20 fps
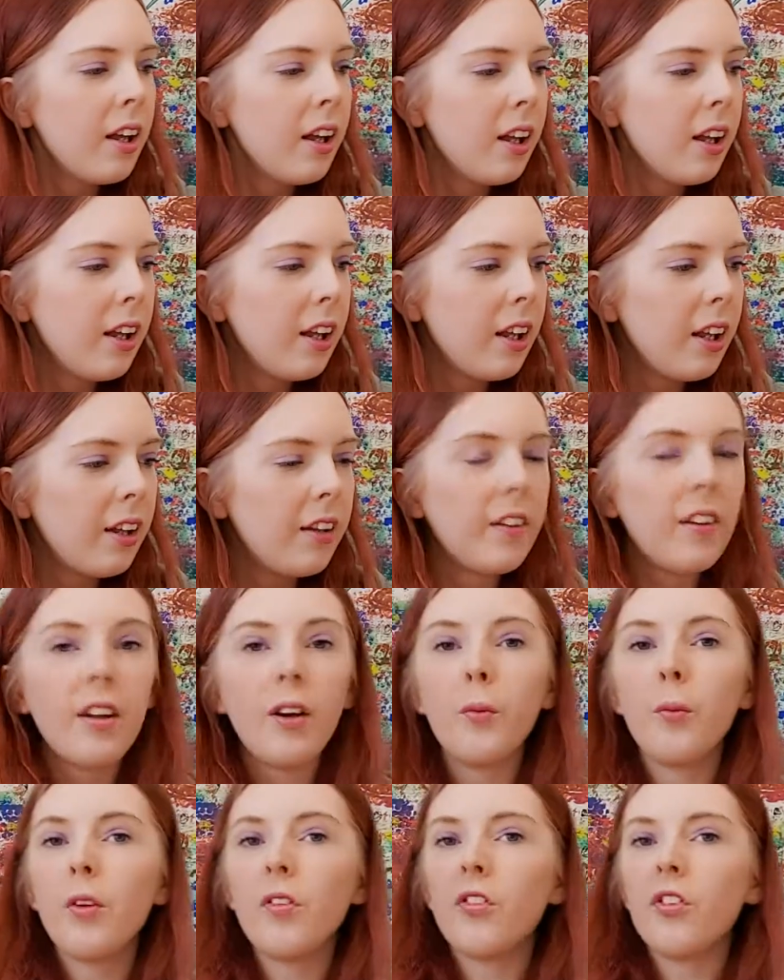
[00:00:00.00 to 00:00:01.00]
and
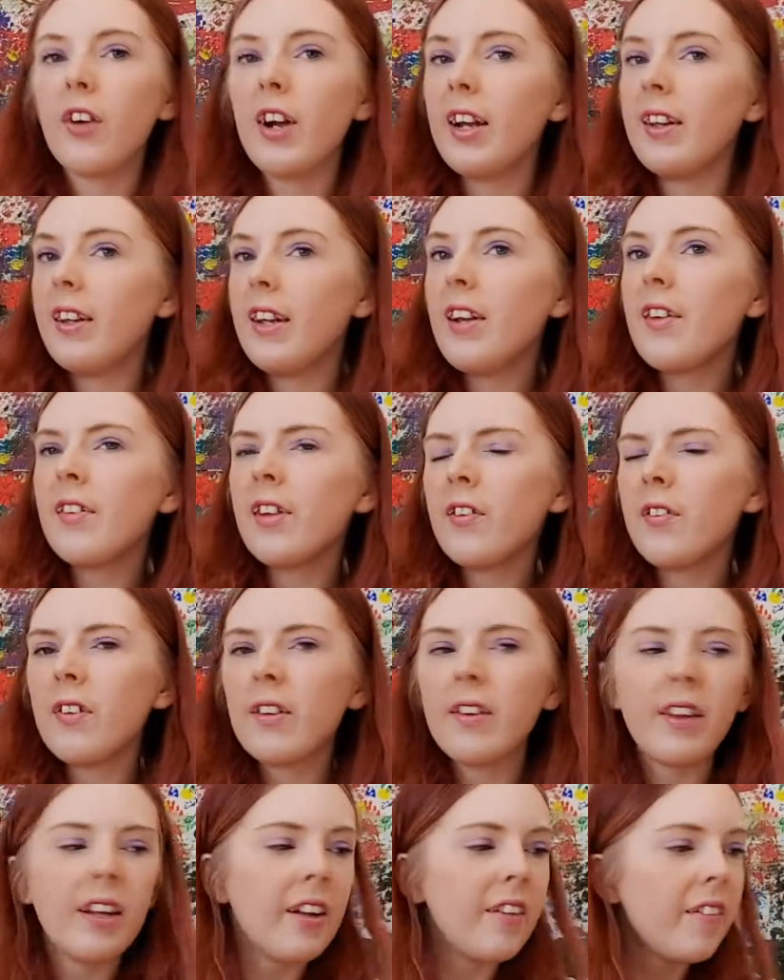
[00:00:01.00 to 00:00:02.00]
we've created these different
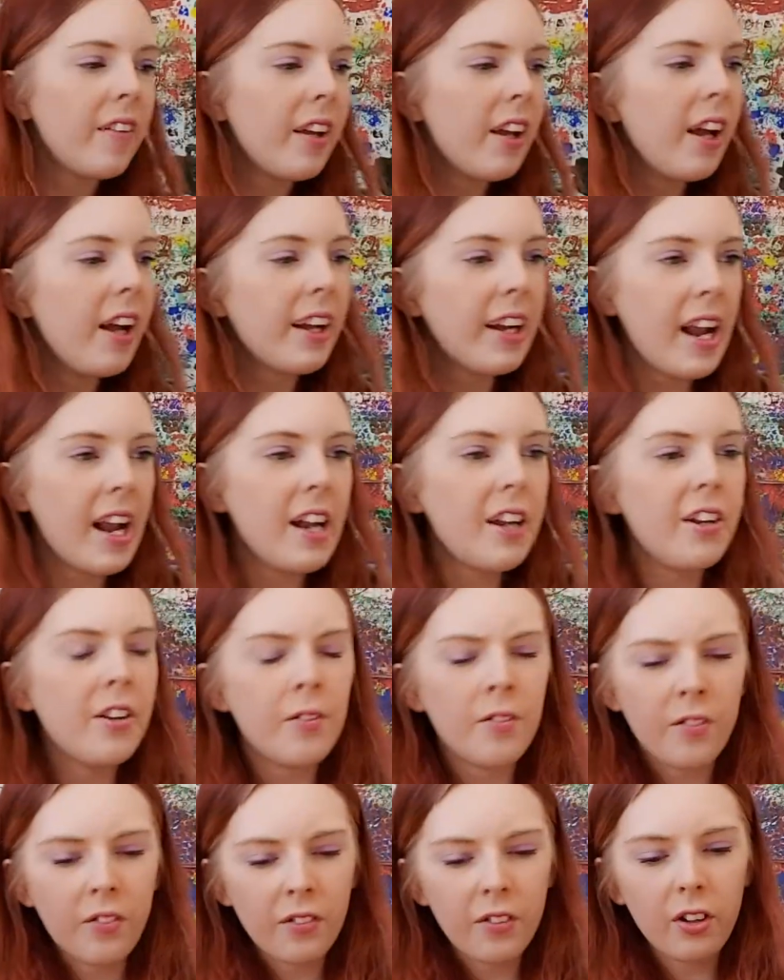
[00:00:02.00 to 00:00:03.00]
things here, again
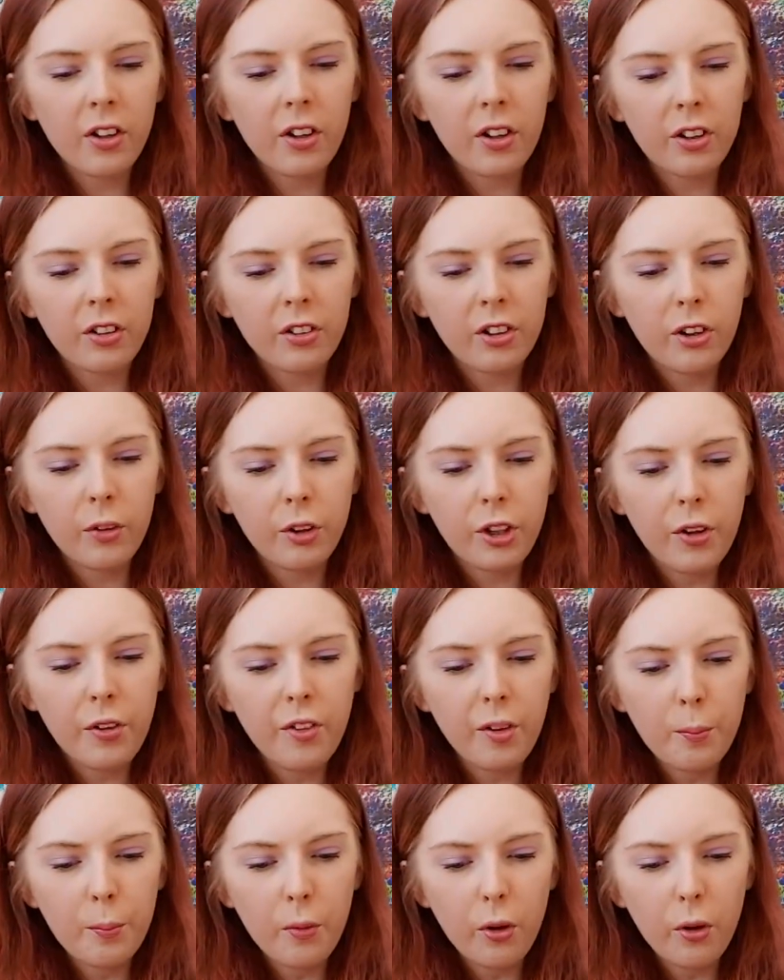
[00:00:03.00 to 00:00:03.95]
using